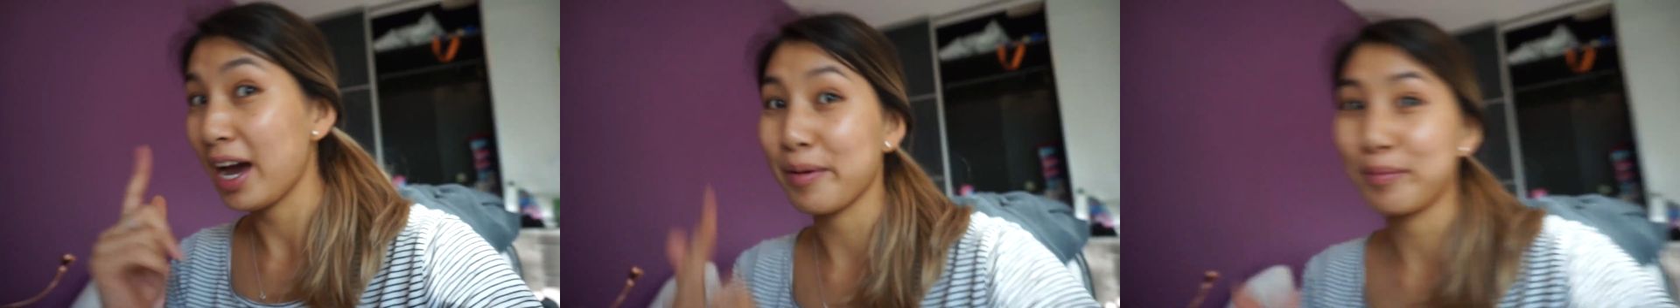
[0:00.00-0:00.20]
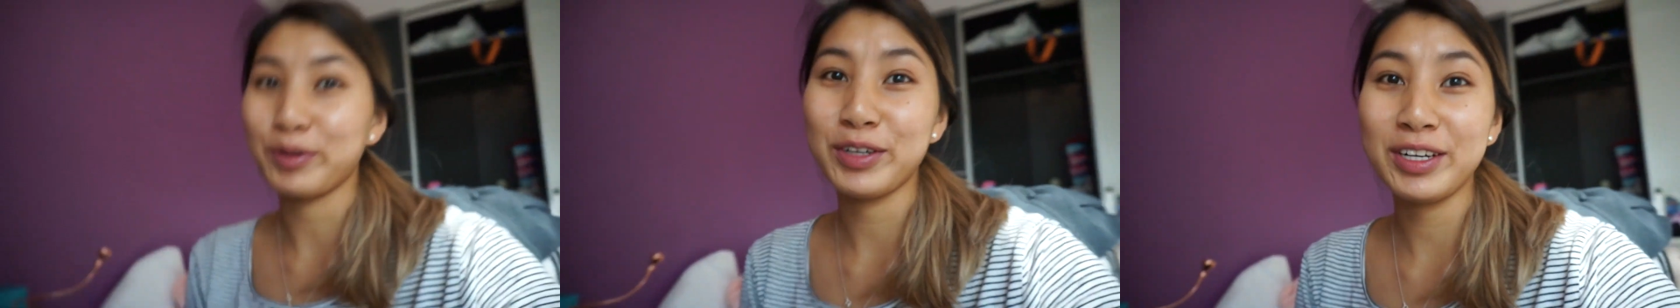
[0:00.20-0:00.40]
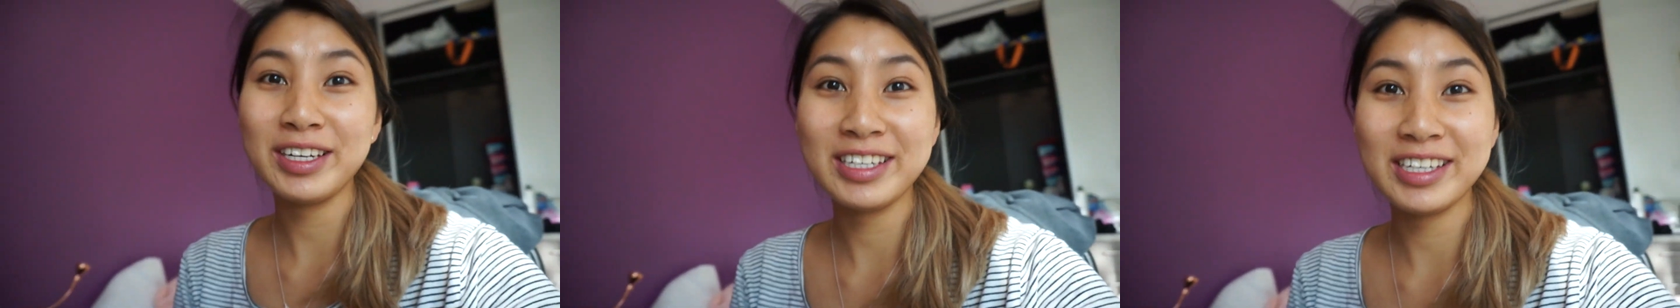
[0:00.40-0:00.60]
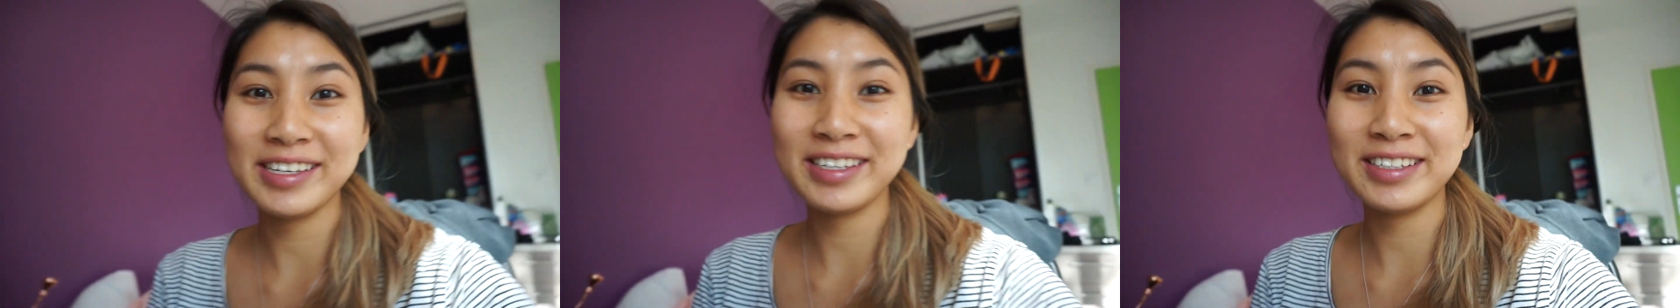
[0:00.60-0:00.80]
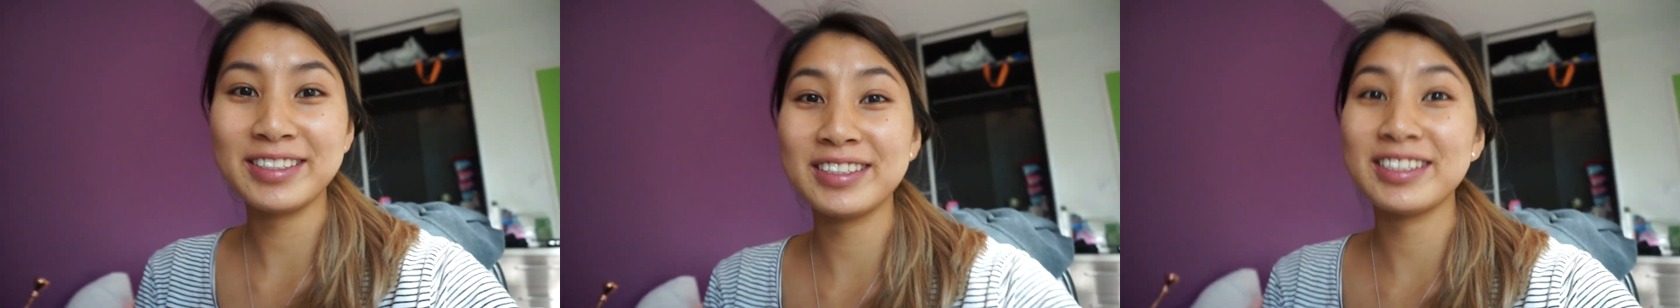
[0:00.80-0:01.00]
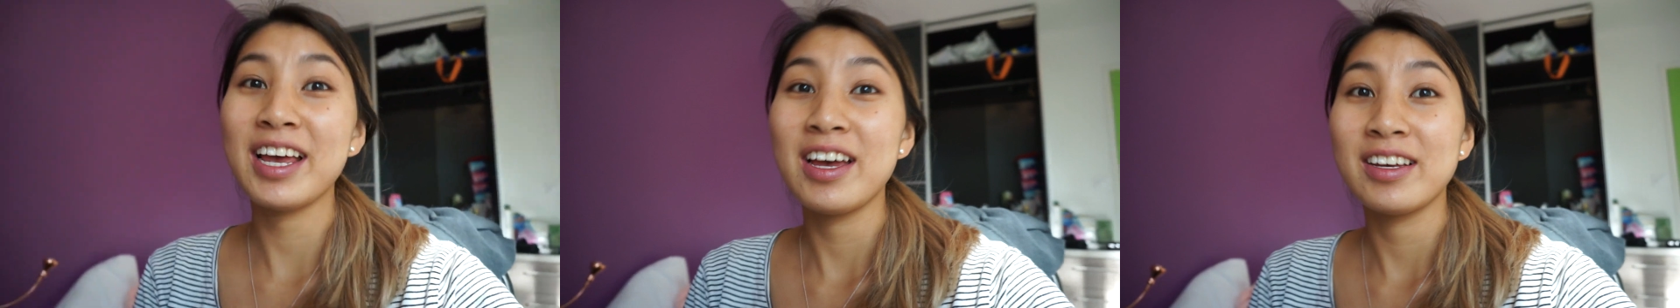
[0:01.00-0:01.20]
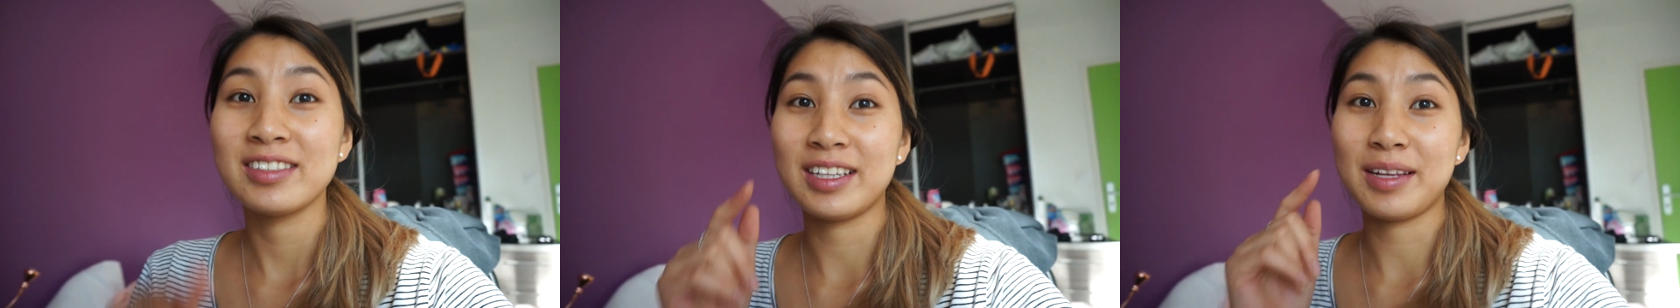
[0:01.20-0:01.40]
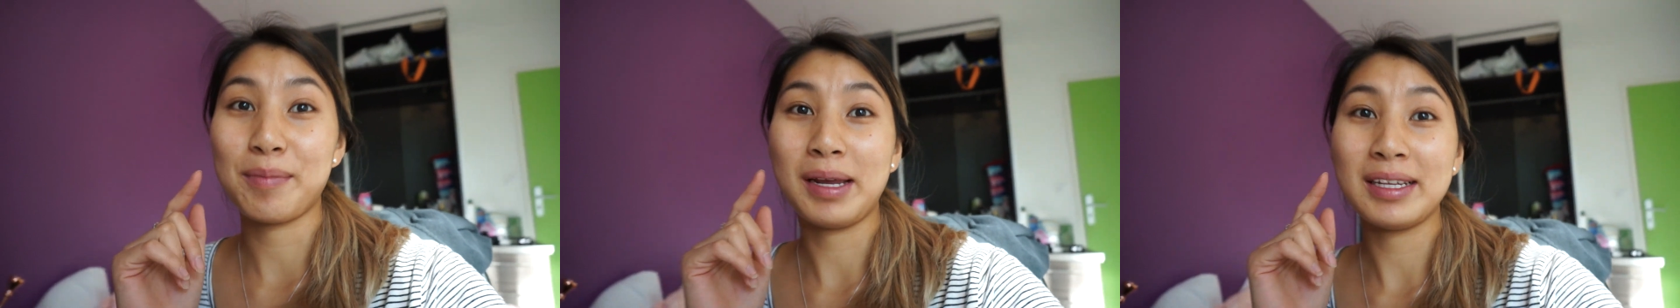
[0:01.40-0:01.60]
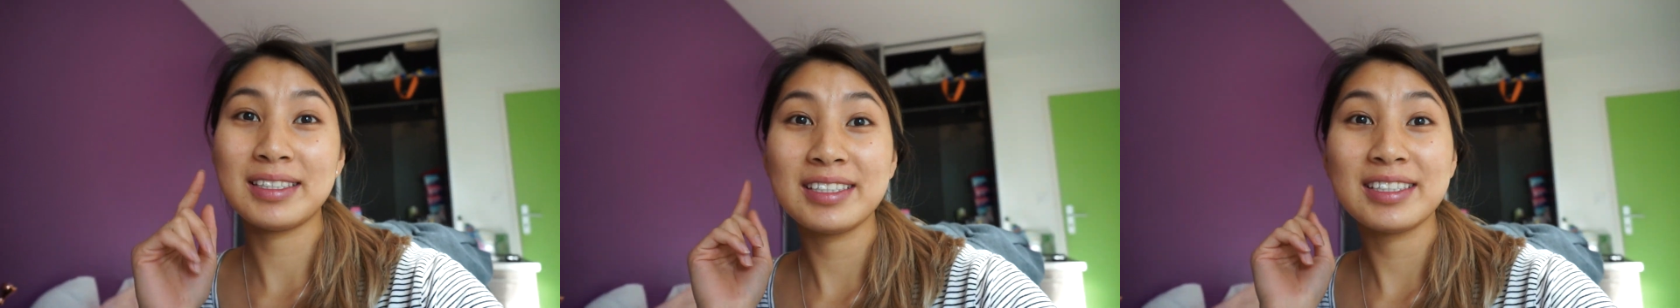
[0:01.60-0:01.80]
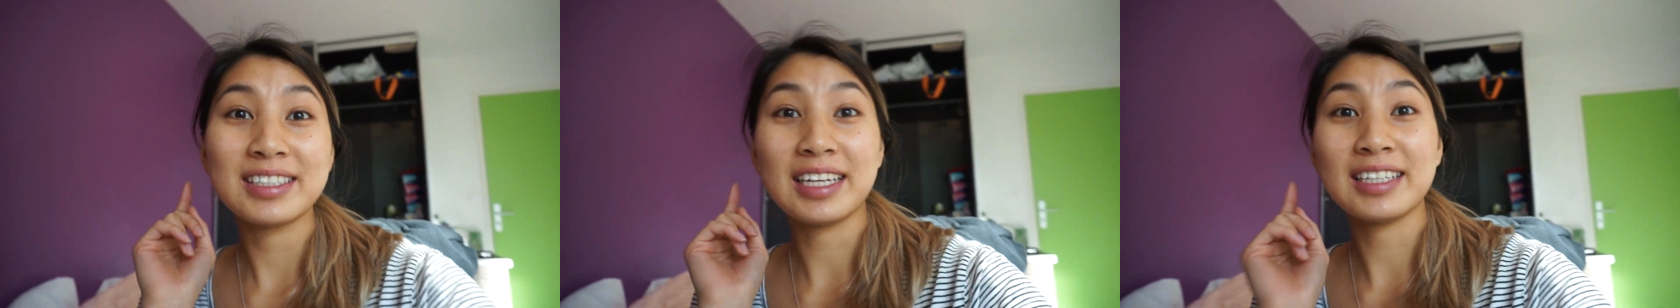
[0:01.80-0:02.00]
I'm not in tears, so that
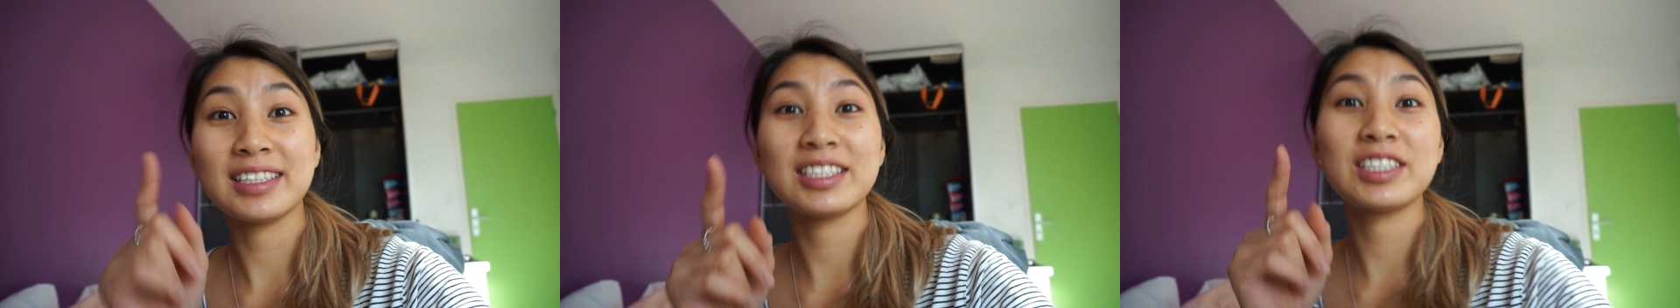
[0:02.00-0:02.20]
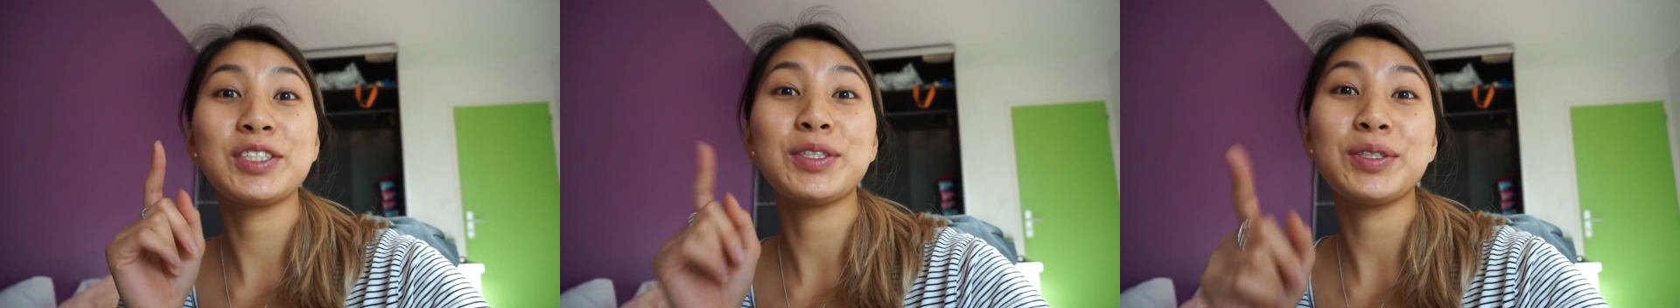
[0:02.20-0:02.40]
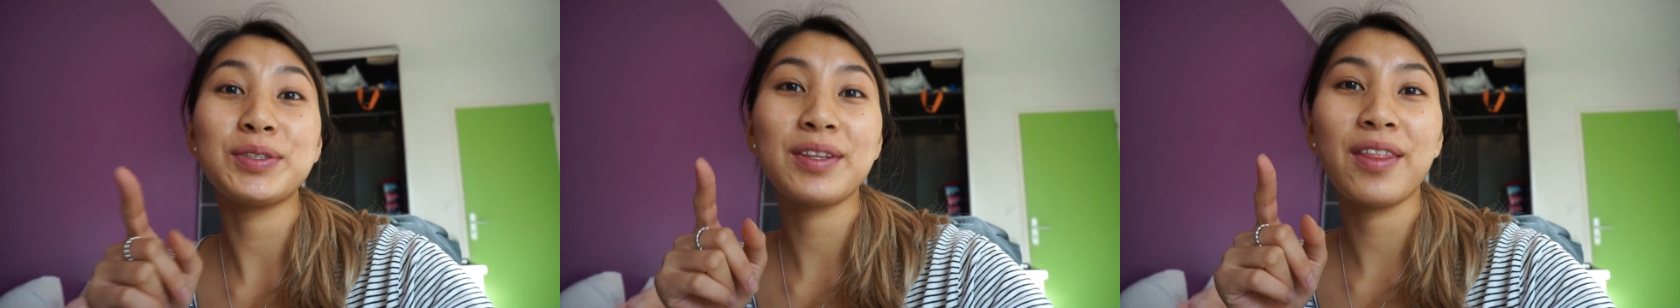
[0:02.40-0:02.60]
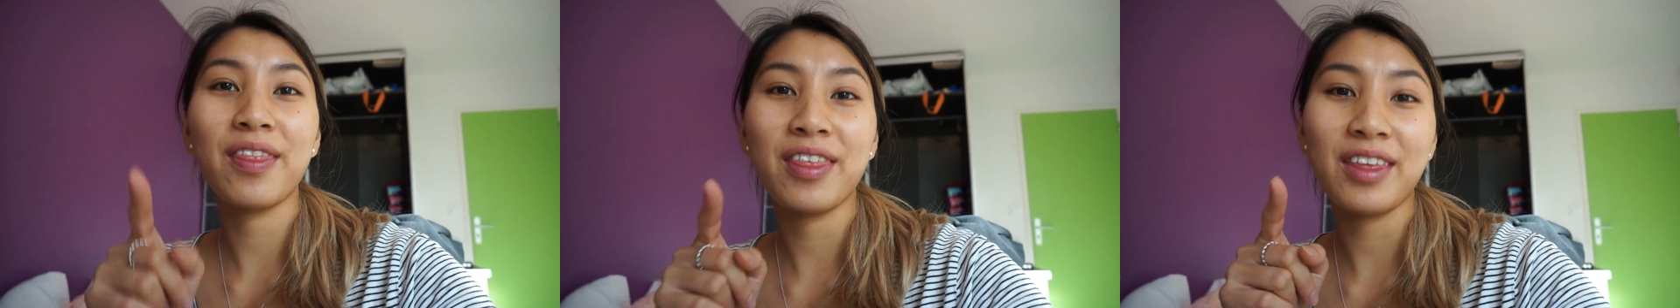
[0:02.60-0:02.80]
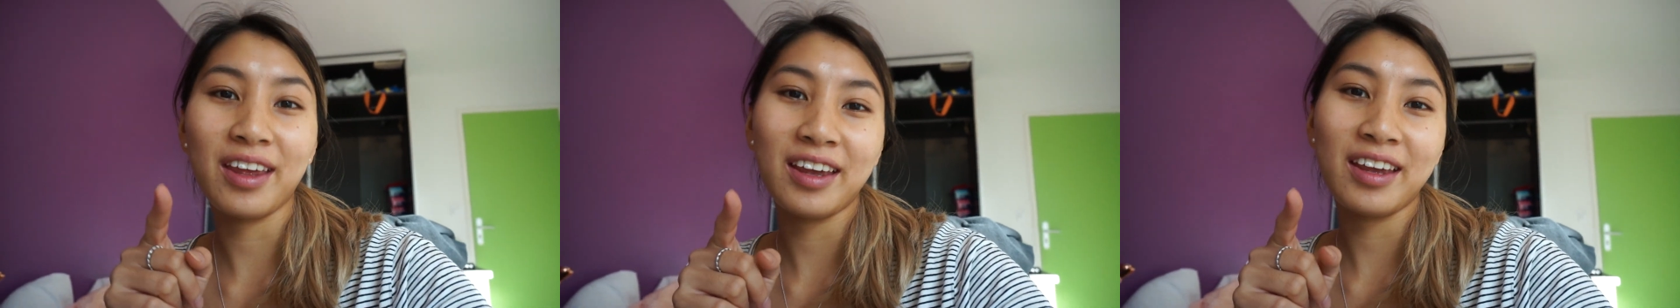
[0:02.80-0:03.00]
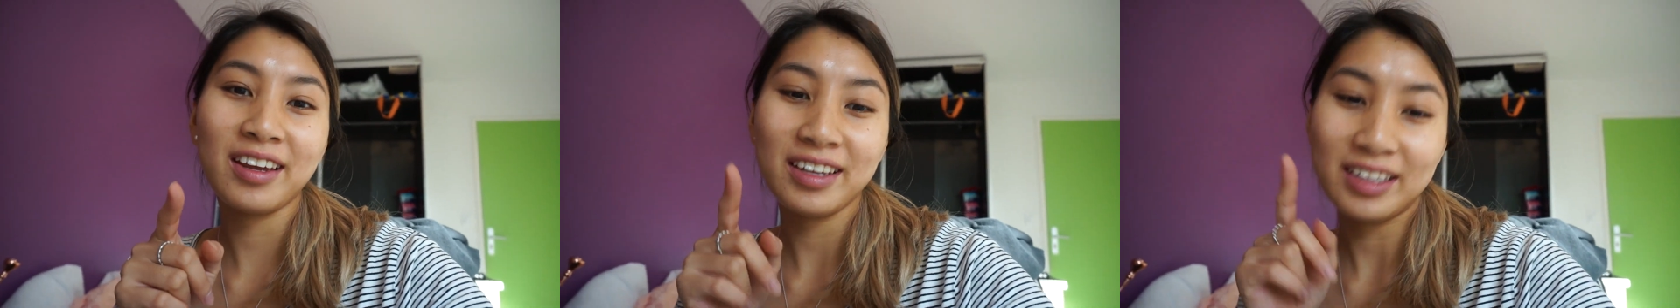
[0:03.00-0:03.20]
means that's a good thing.